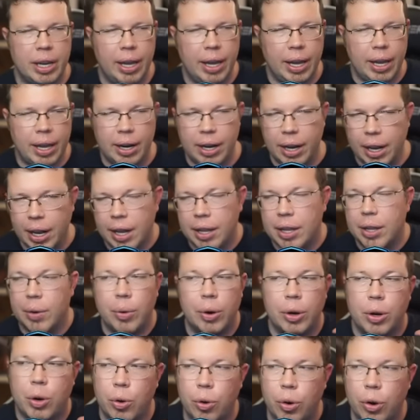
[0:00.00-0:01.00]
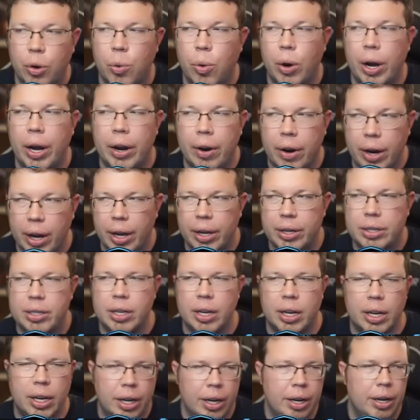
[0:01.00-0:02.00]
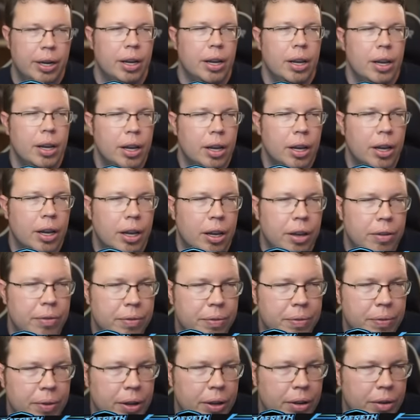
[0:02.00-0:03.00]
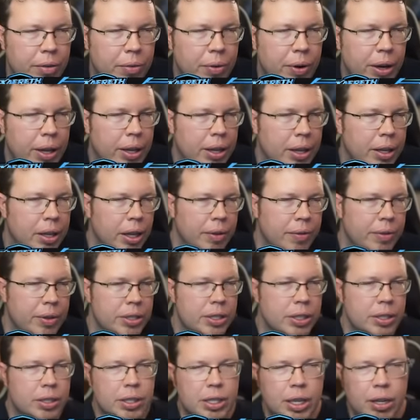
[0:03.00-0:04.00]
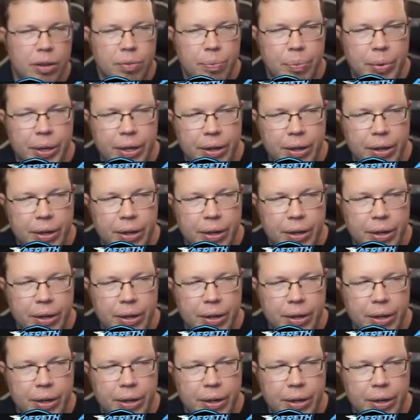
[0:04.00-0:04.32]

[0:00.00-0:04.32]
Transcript: and that would require a ton of relic levels and stuff.